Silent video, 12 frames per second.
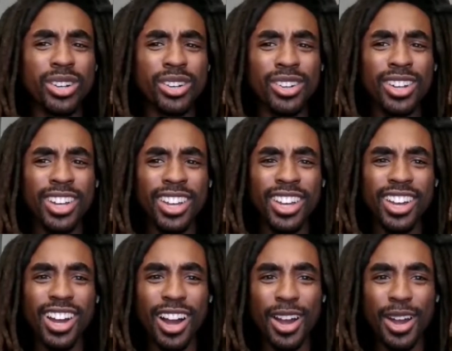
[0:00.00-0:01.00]
here.
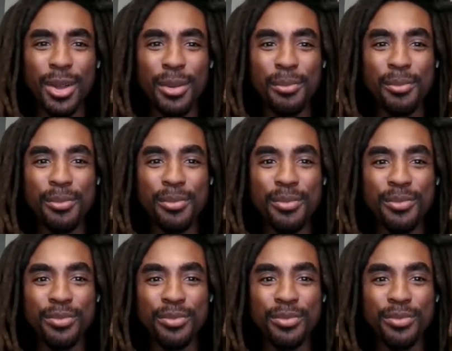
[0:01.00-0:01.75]
I'm